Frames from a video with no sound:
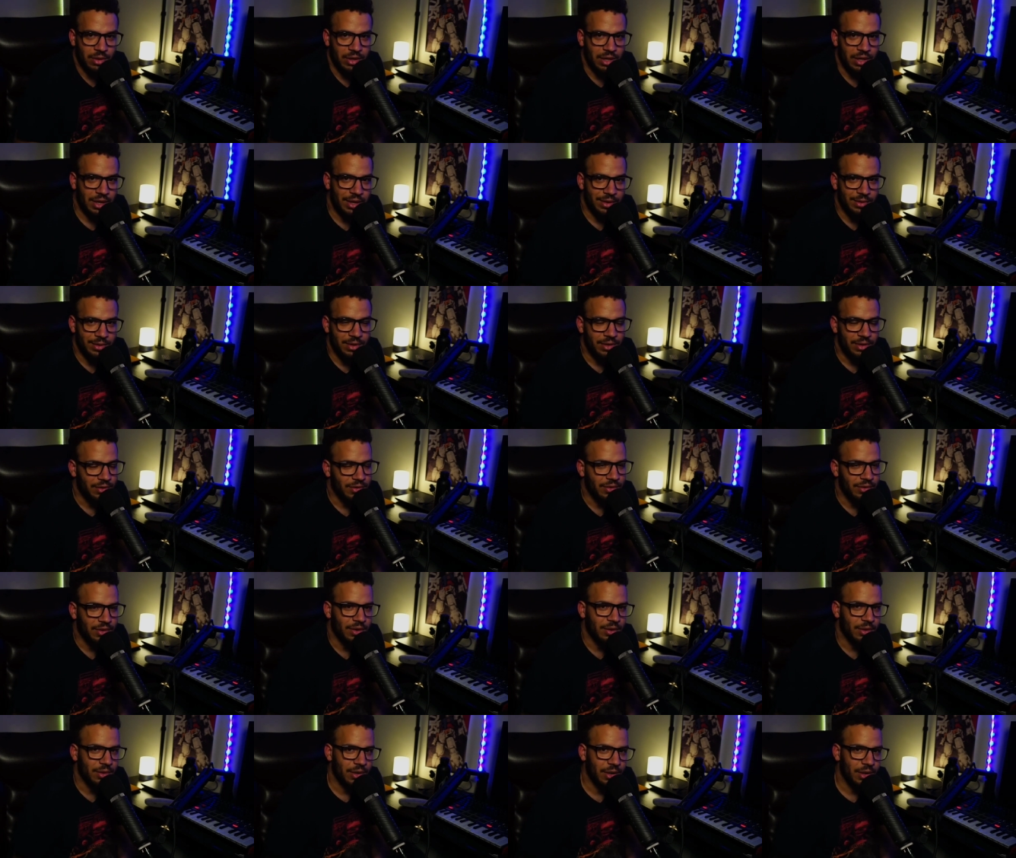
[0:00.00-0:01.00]
lot of things that
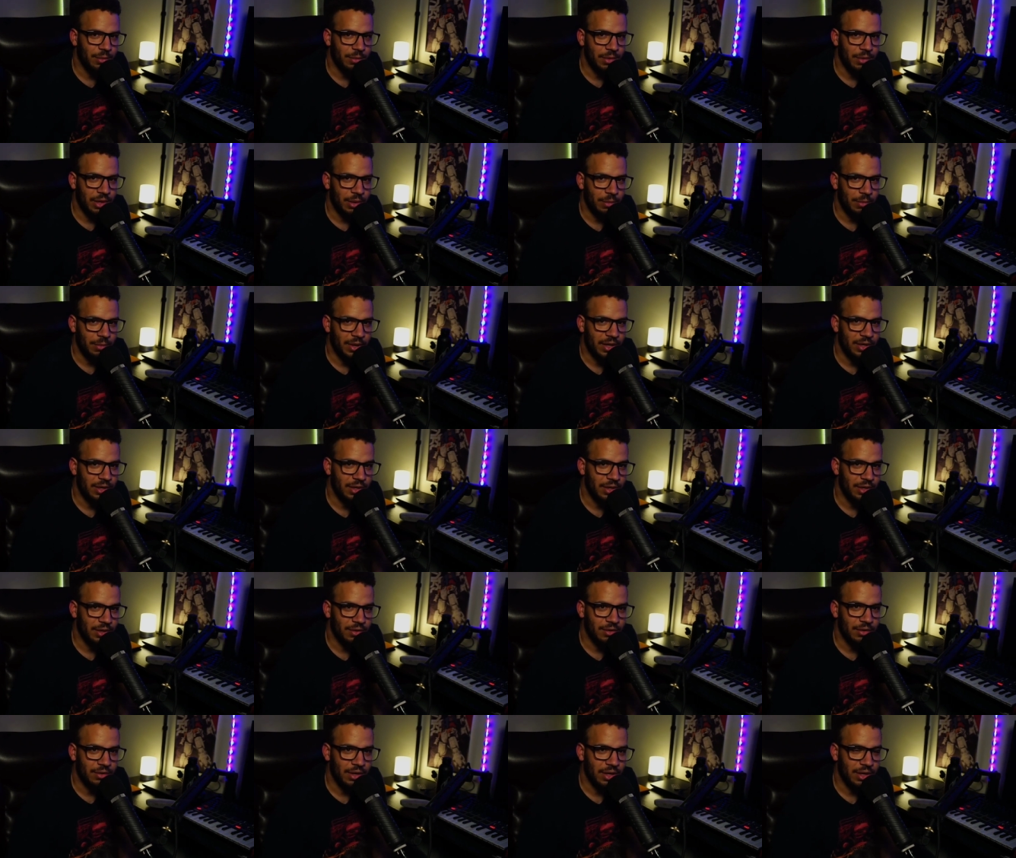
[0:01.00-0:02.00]
are coming up on the
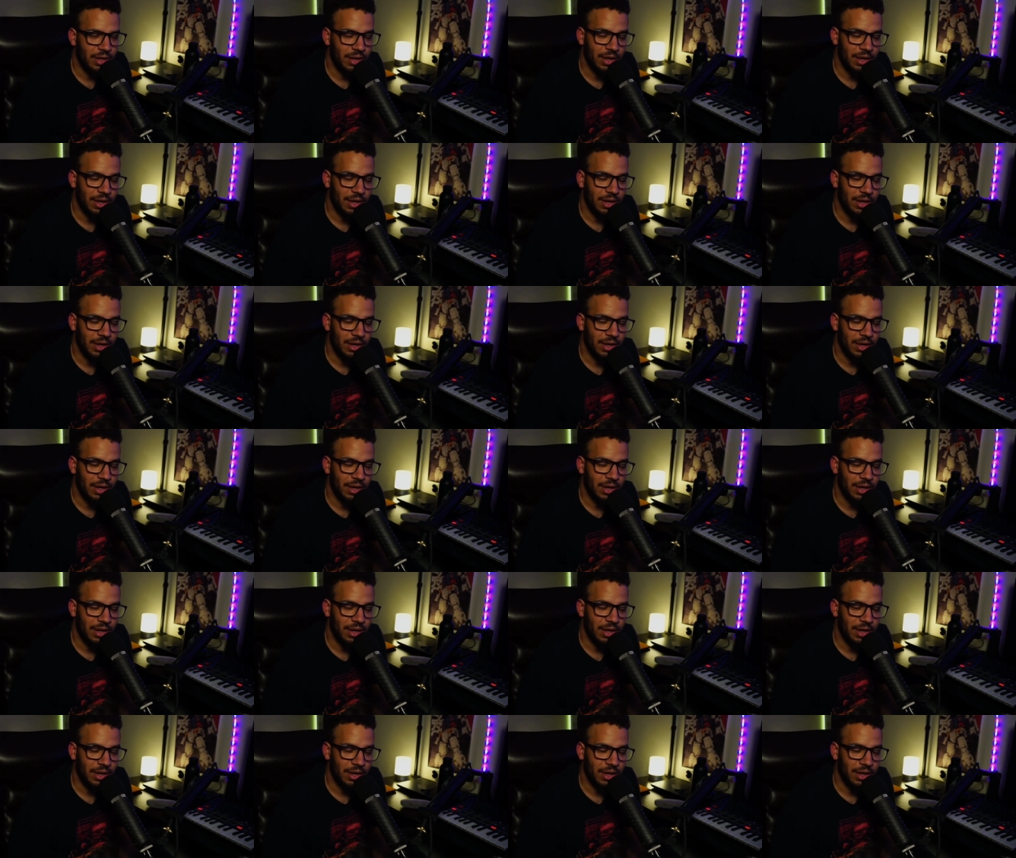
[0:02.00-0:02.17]
internet.